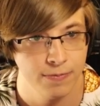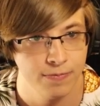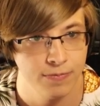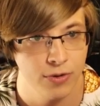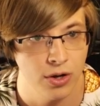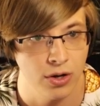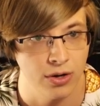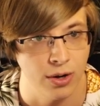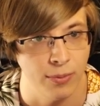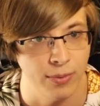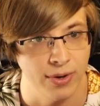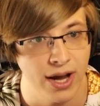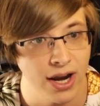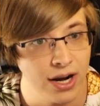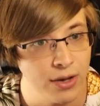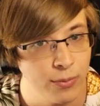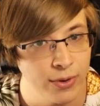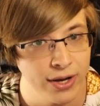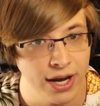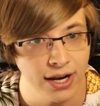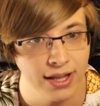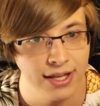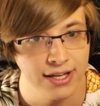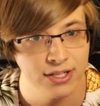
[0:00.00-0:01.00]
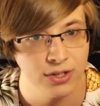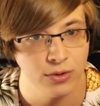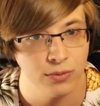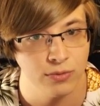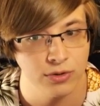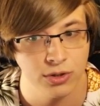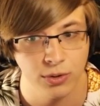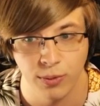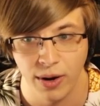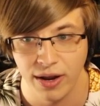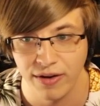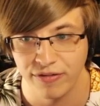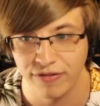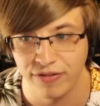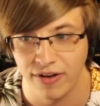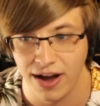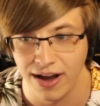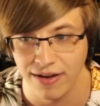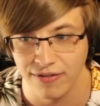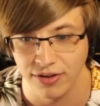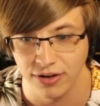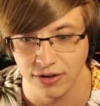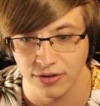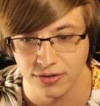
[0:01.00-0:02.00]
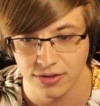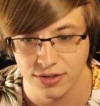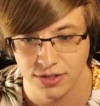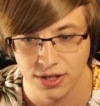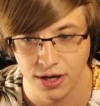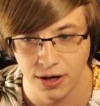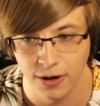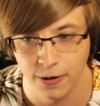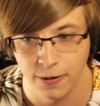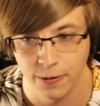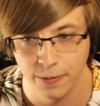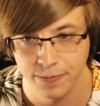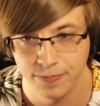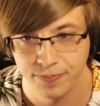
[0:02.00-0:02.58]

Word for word: Okay, we got it. We got to get to to wave five here. So,